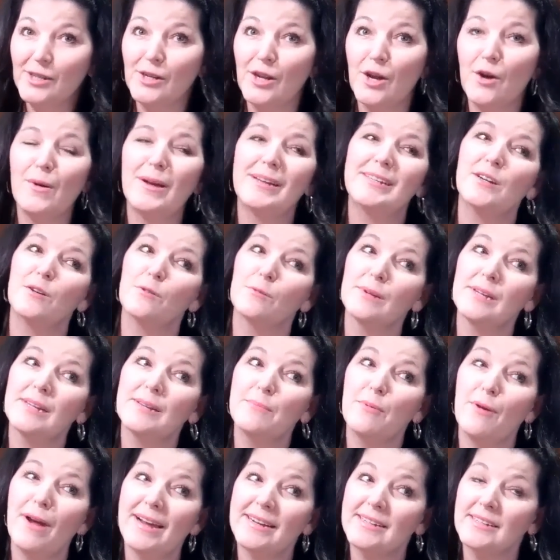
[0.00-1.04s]
You know, I don't
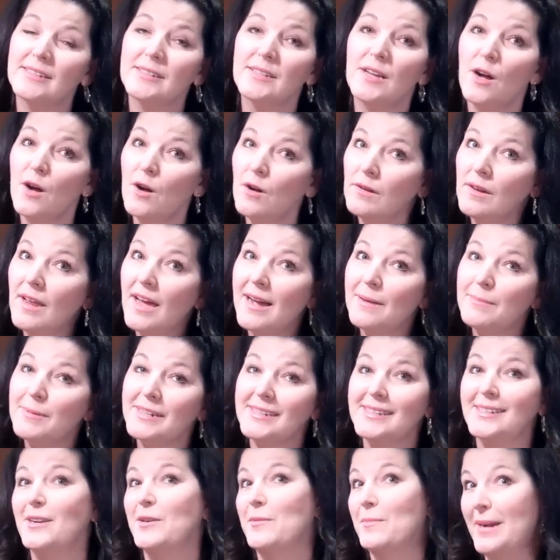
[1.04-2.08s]
really practice a whole lot
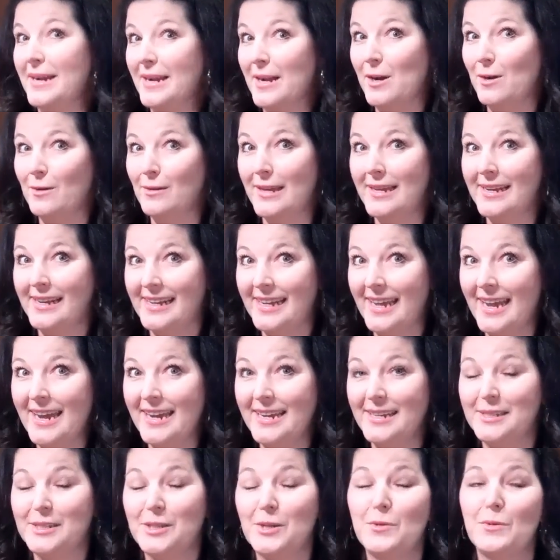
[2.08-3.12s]
because I don't make a whole lot of
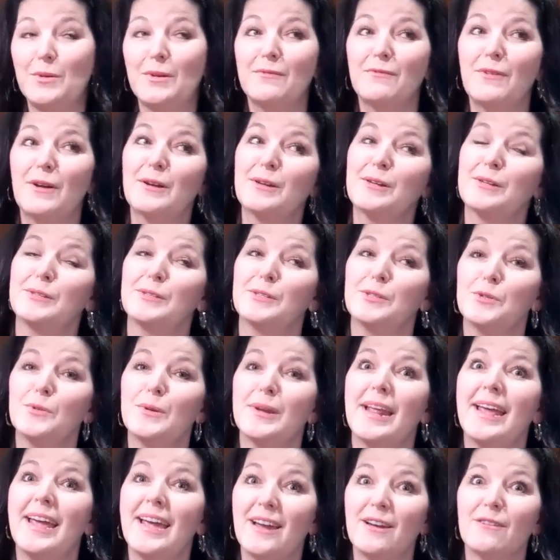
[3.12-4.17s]
cakes. So if I could do
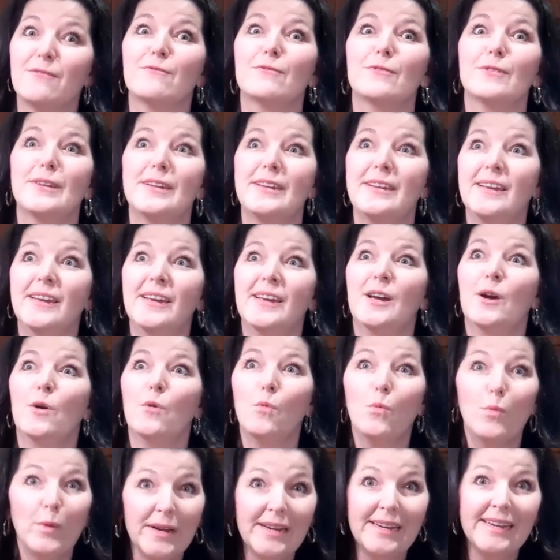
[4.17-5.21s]
it every
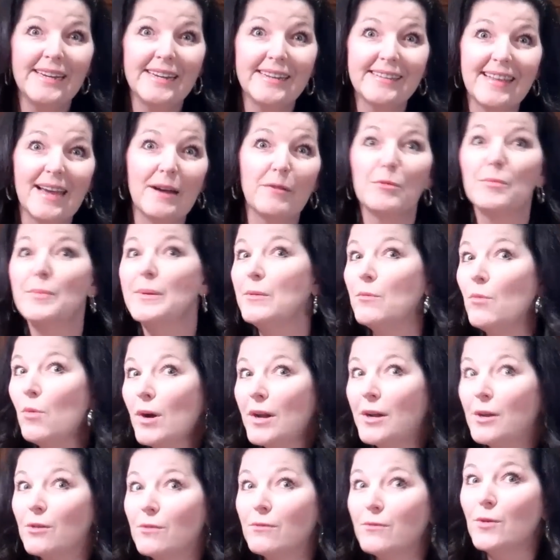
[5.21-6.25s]
week, that would be
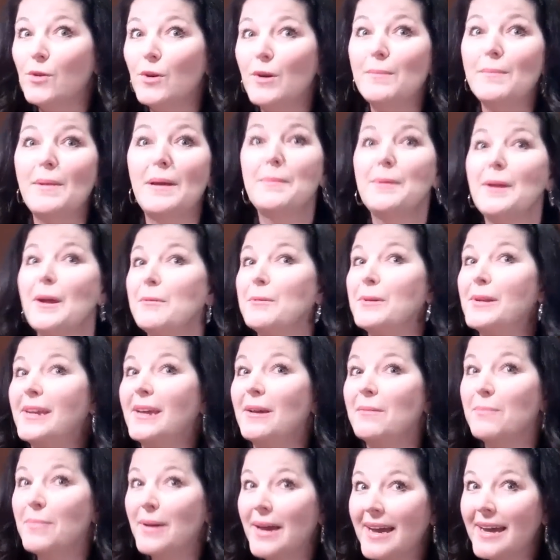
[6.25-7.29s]
wonderful. And maybe I would
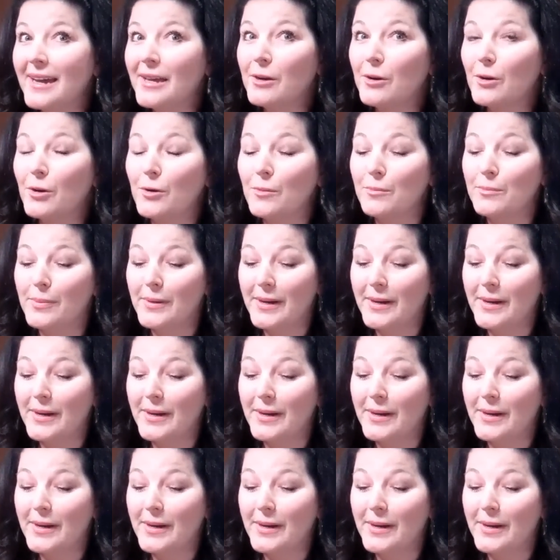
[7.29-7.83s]
get better.